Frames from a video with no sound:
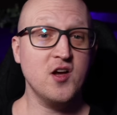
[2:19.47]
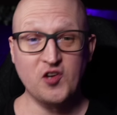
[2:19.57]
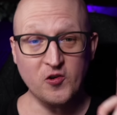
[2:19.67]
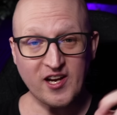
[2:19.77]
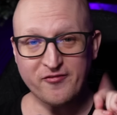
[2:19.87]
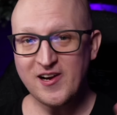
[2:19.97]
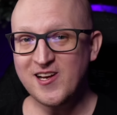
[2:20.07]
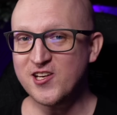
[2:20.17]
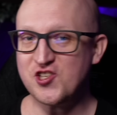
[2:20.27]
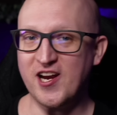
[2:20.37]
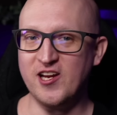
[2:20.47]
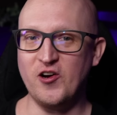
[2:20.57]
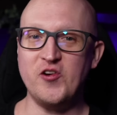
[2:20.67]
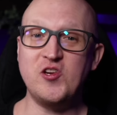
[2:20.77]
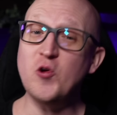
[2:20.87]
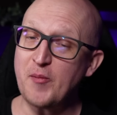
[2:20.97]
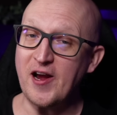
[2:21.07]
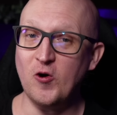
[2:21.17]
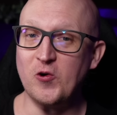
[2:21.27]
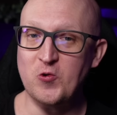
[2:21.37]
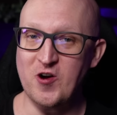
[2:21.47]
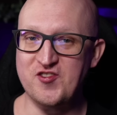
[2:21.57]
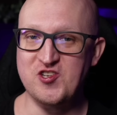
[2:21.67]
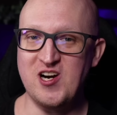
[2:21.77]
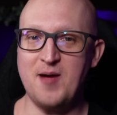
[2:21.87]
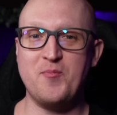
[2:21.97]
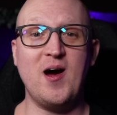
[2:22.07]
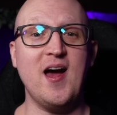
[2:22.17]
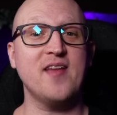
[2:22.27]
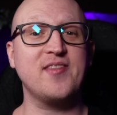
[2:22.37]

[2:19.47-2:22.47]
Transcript: So definitely check it out. Use my code ChristianLempa